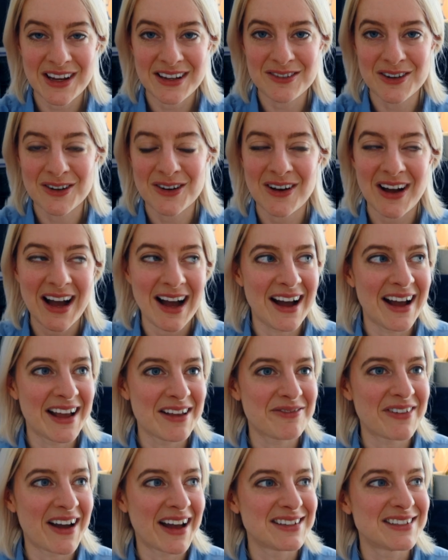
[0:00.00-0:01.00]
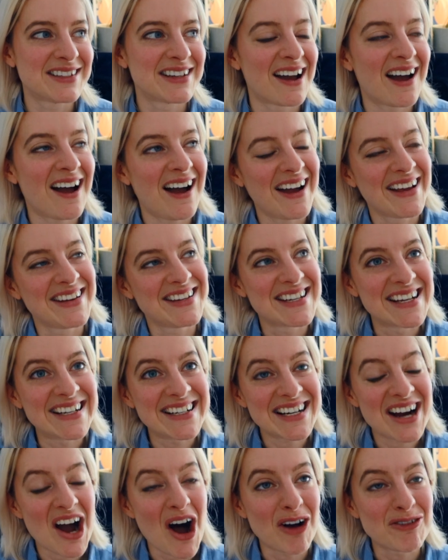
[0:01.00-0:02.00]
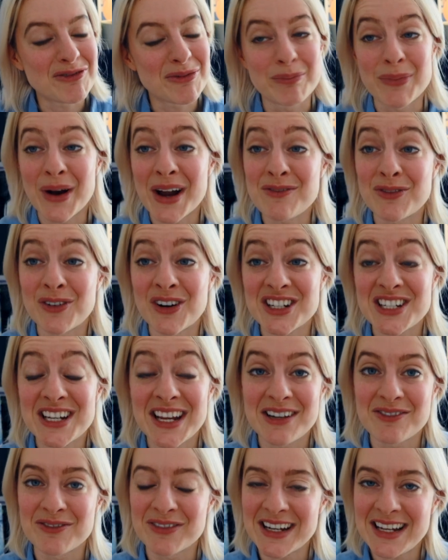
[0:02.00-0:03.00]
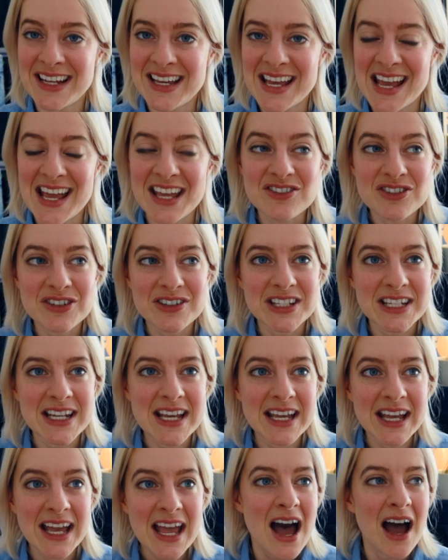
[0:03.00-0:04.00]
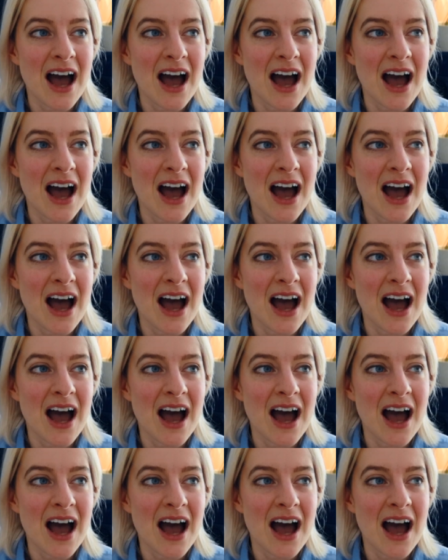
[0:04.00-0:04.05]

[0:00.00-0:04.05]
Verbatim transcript: general, I find the idea of brainwashing really interesting.